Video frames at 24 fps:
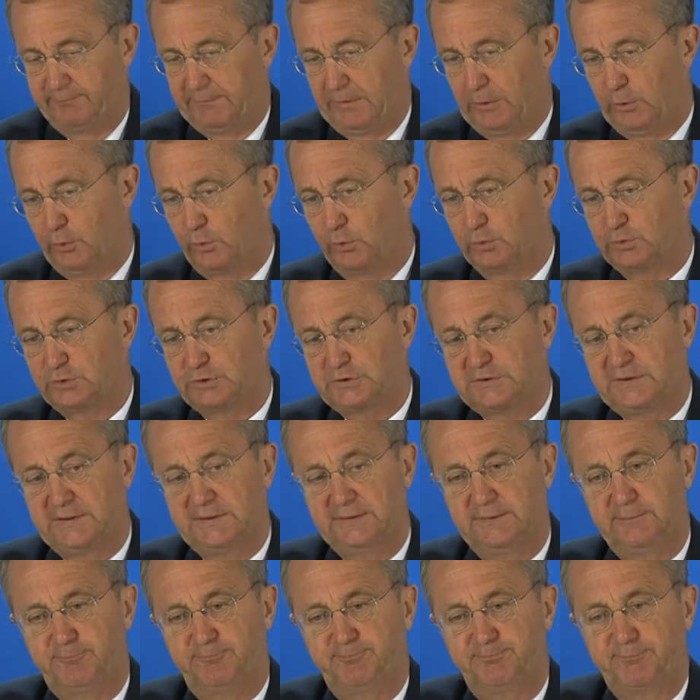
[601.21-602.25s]
launched
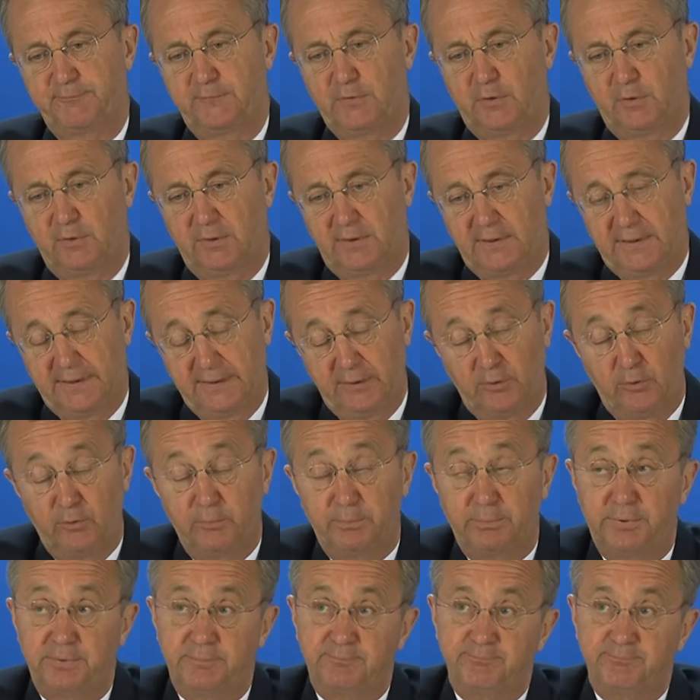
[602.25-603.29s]
in, I hope,